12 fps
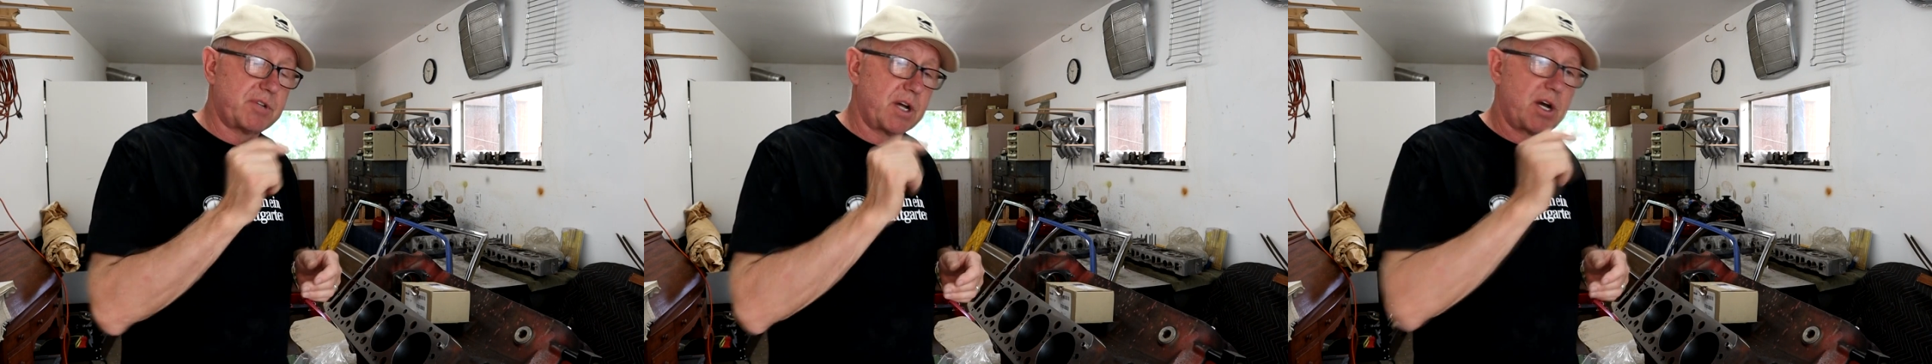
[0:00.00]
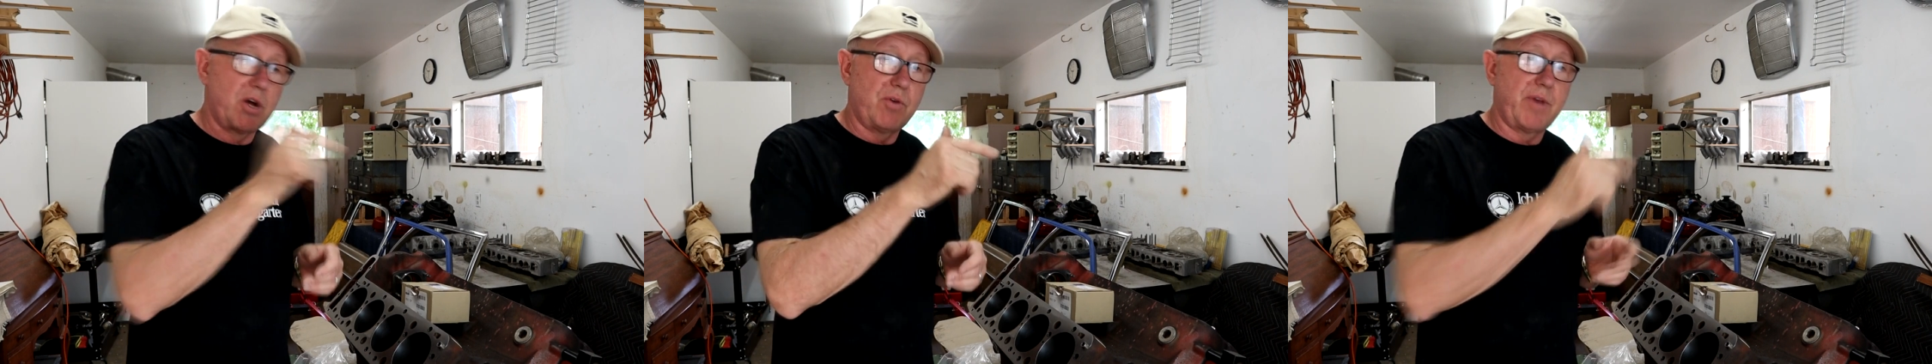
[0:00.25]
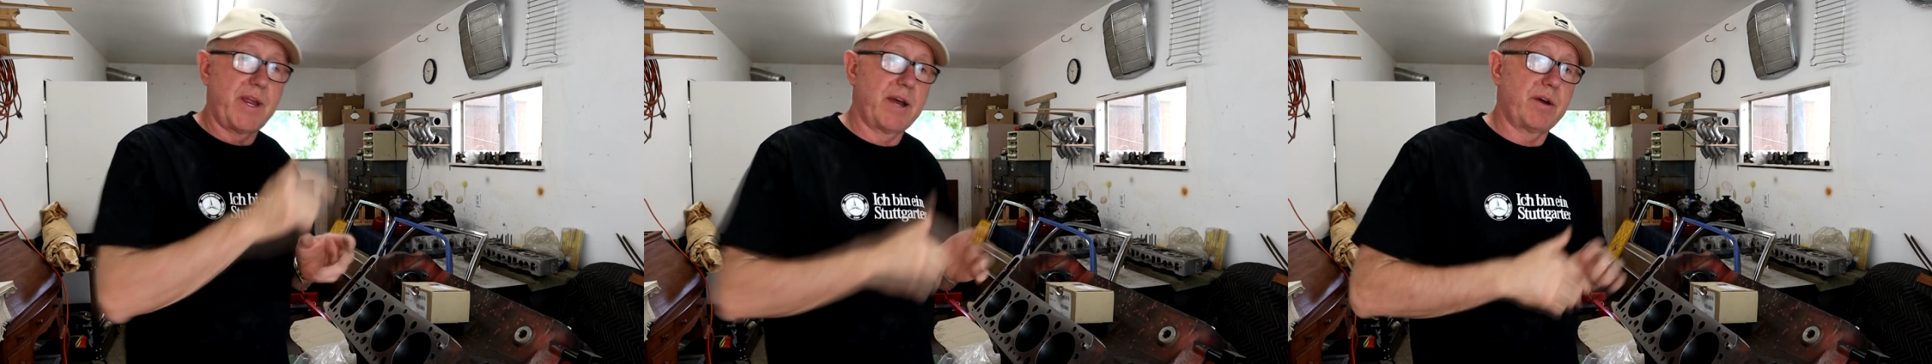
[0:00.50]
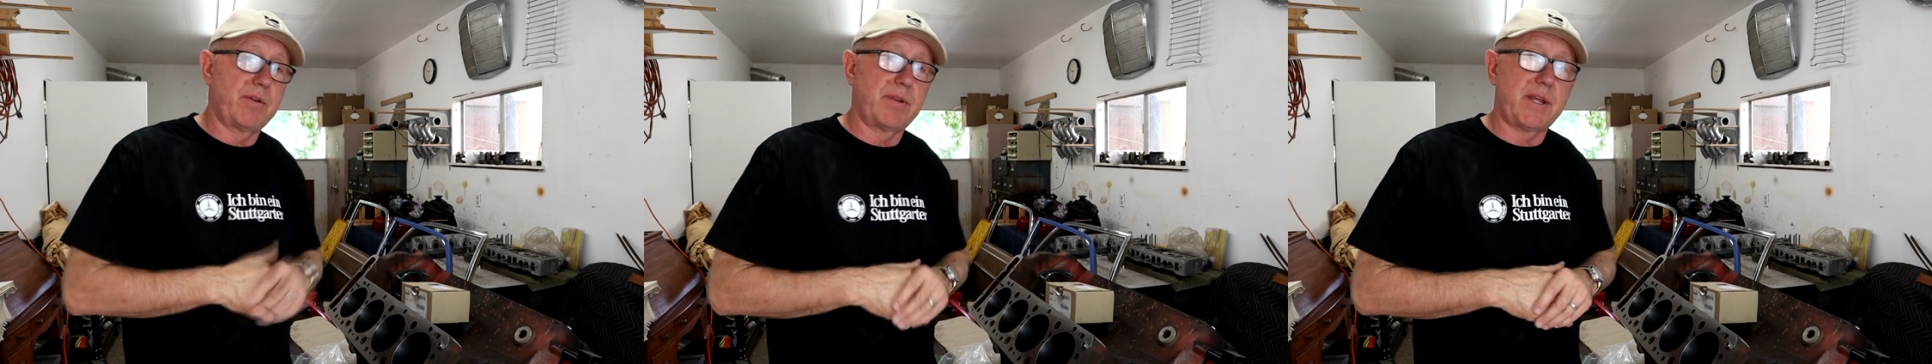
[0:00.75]
to hone
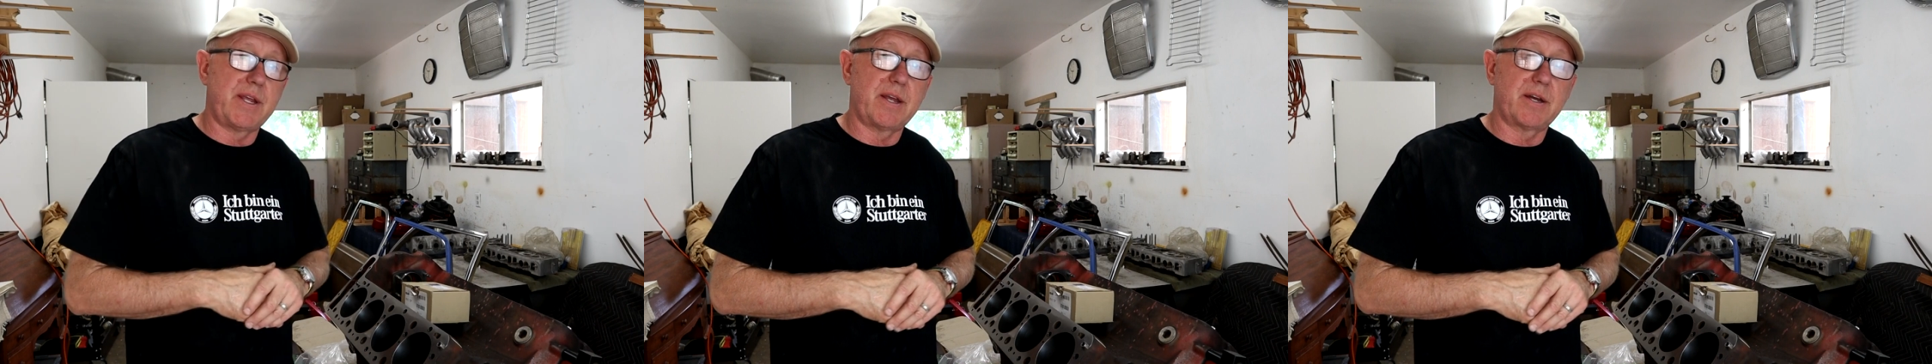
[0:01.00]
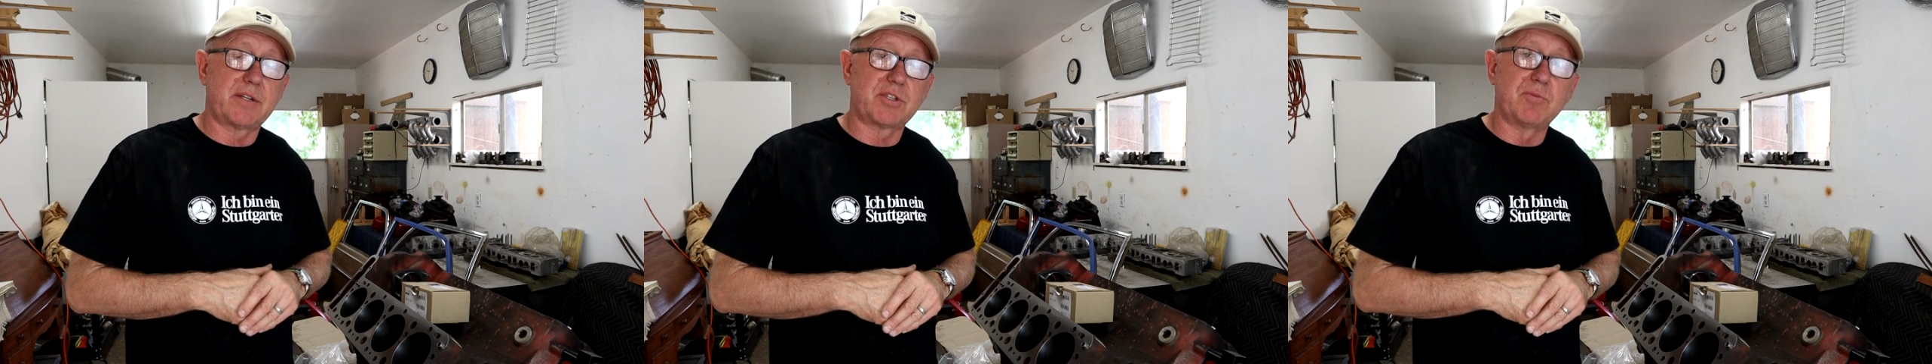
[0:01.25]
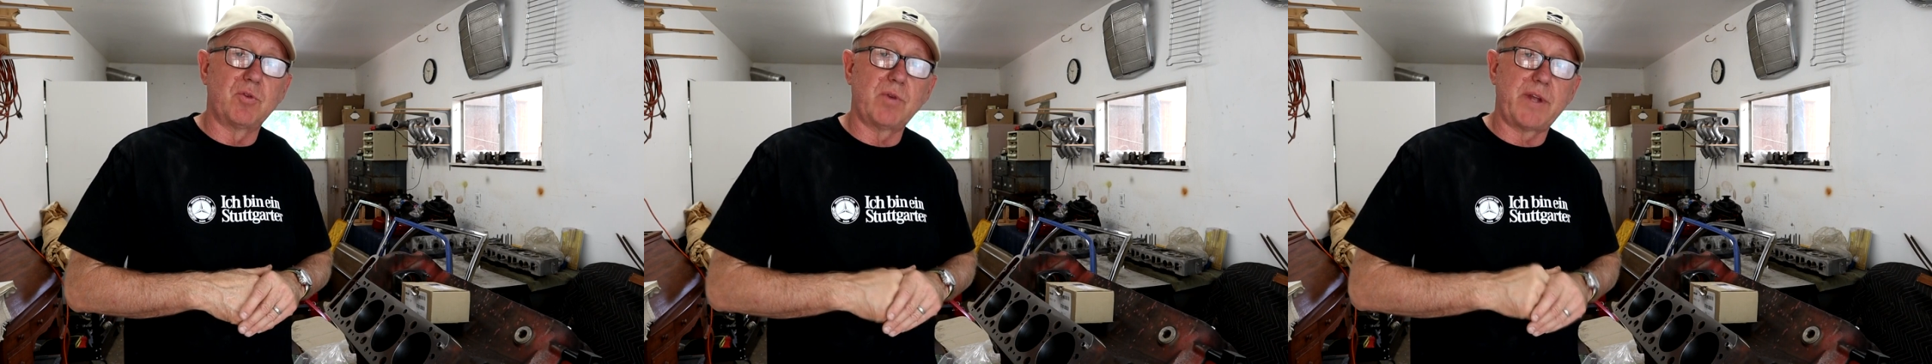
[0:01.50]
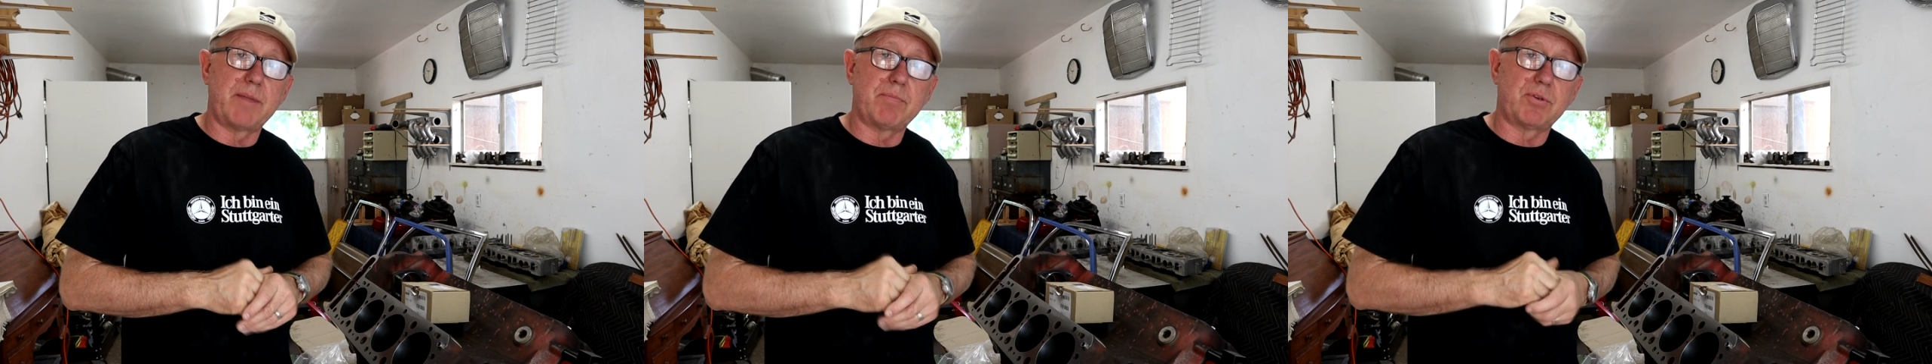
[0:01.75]
out the
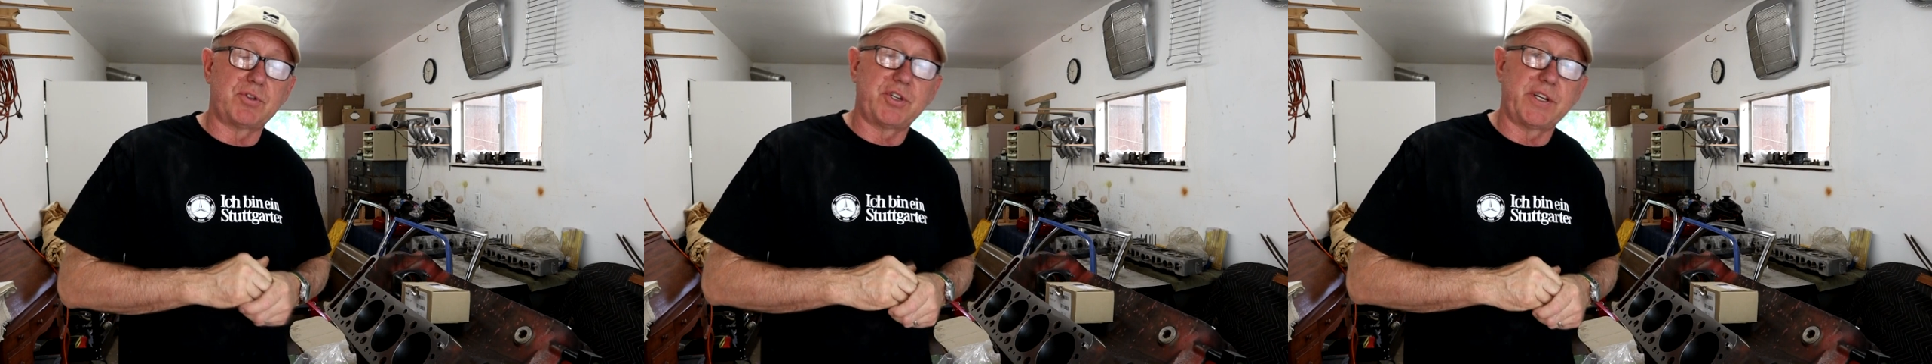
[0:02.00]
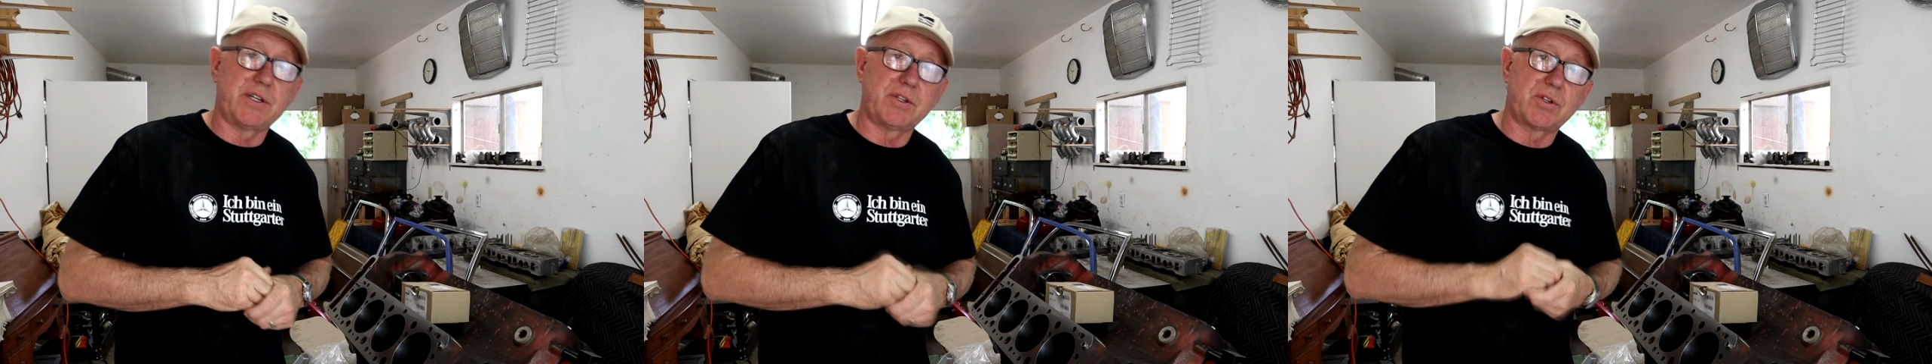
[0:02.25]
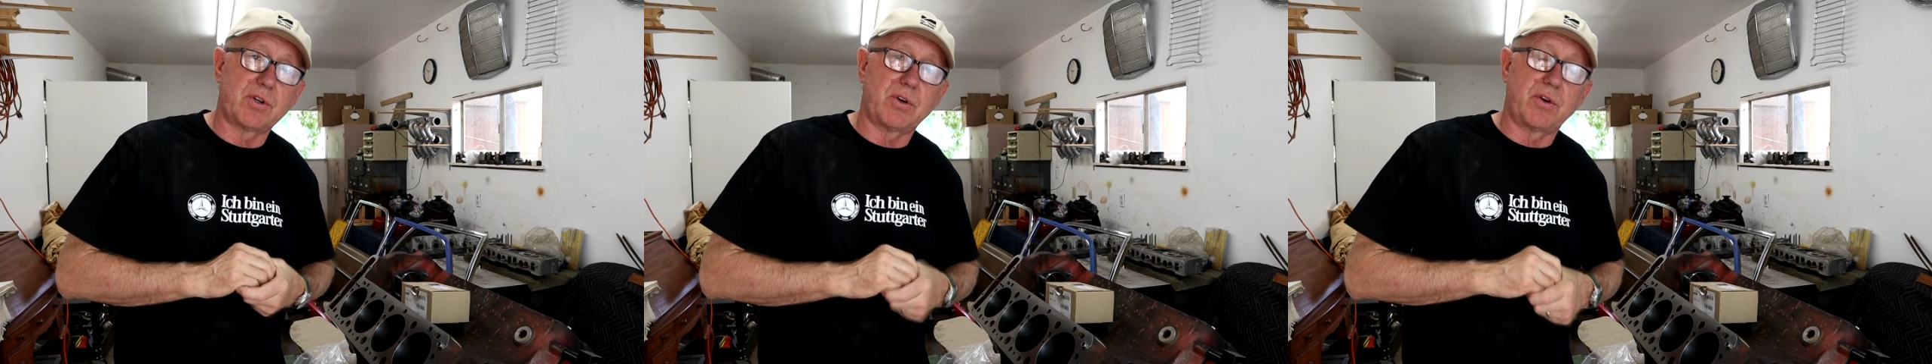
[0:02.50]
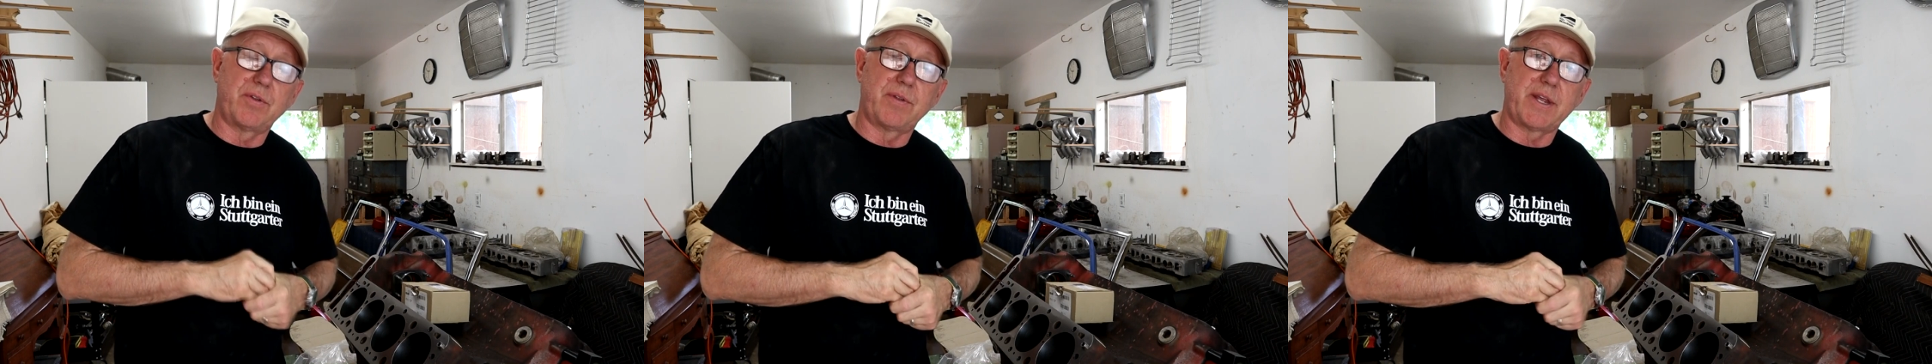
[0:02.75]
small end bushings
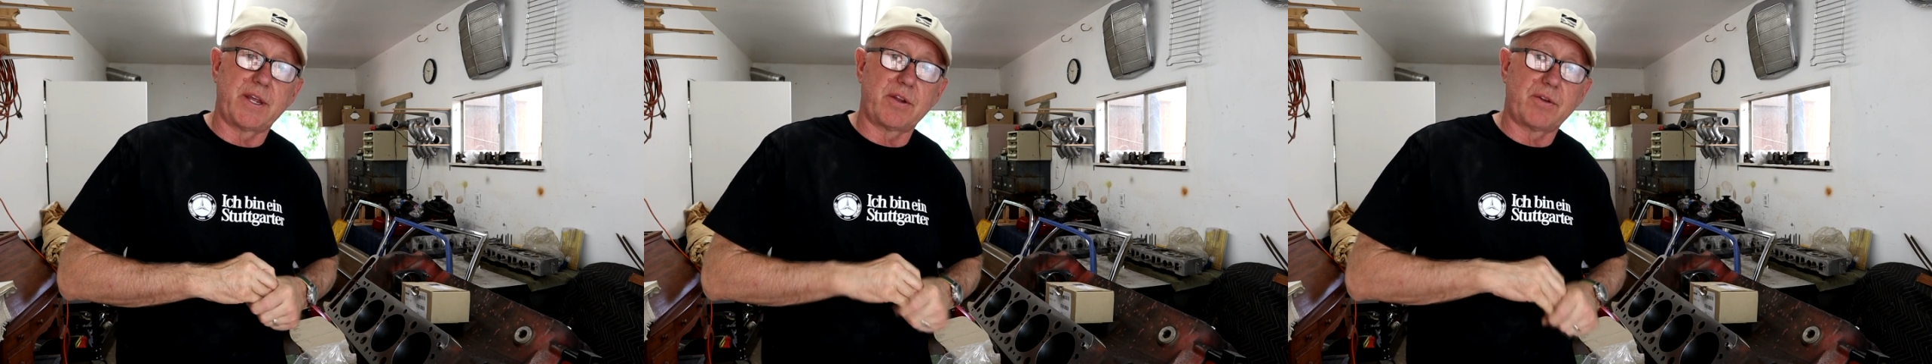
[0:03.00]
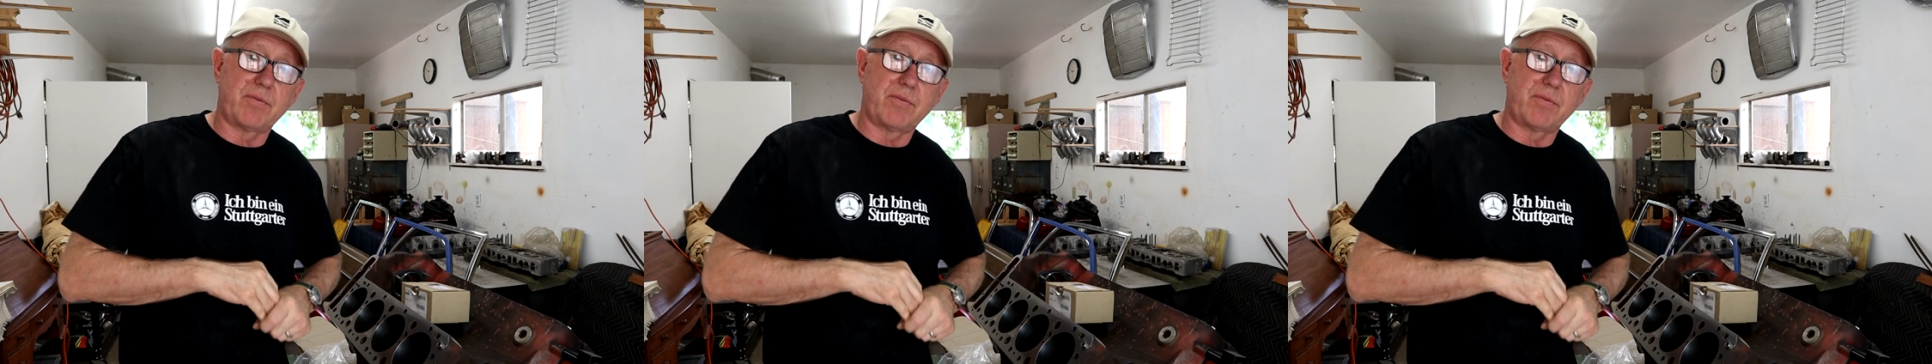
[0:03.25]
on the